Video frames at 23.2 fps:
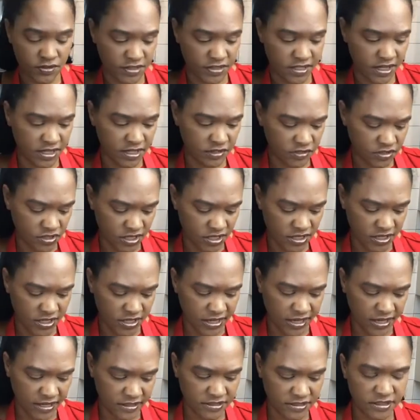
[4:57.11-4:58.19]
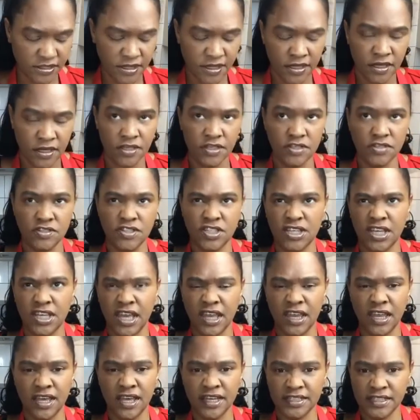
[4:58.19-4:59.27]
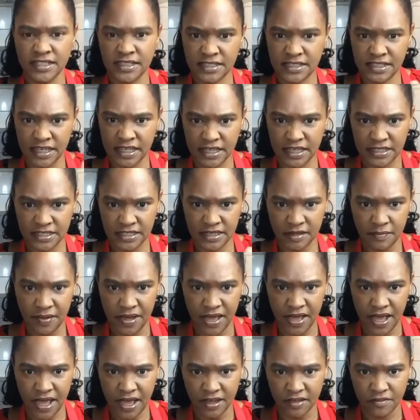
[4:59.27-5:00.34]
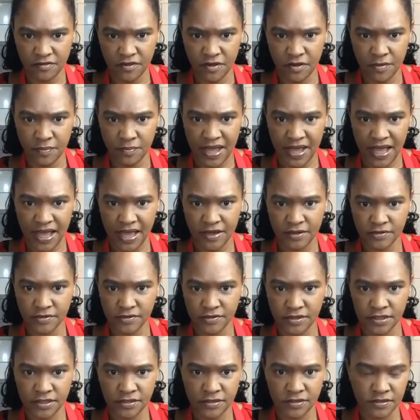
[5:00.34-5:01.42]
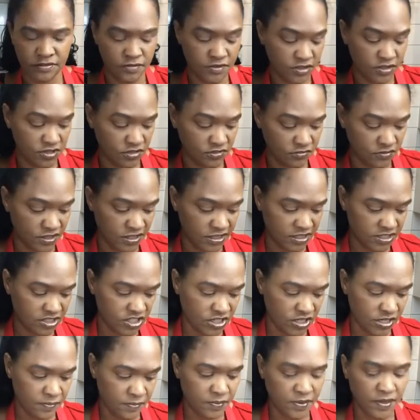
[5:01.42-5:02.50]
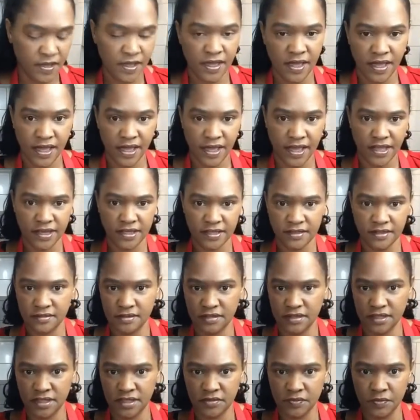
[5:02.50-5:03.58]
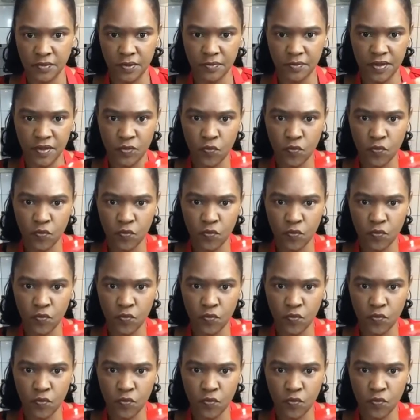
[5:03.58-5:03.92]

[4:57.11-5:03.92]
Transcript: They usually get like 6 in a pack for £1, which is really cheap, and it's probably